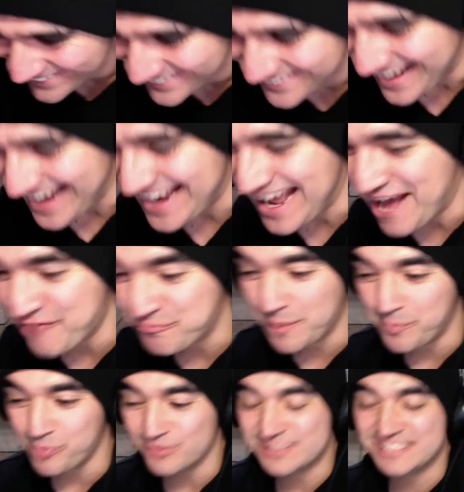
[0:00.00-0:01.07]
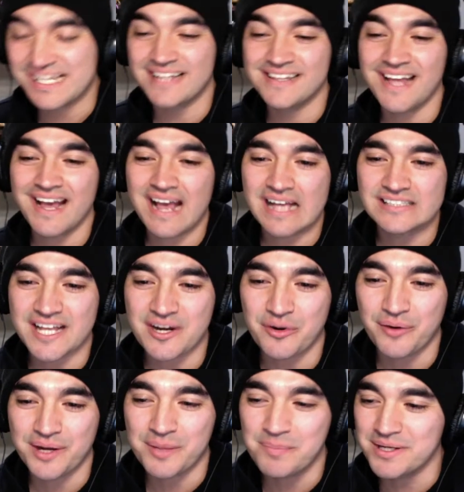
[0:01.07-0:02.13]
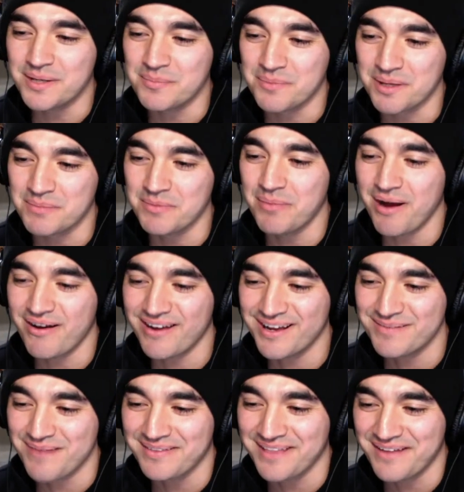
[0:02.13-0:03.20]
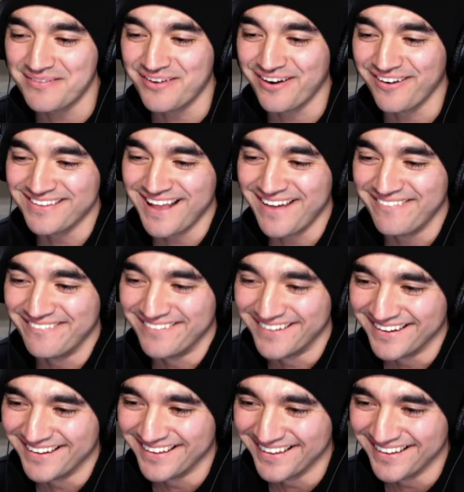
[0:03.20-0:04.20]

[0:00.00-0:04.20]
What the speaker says: Hey, have people said that? Has that already been a meme about him? I've never heard that one.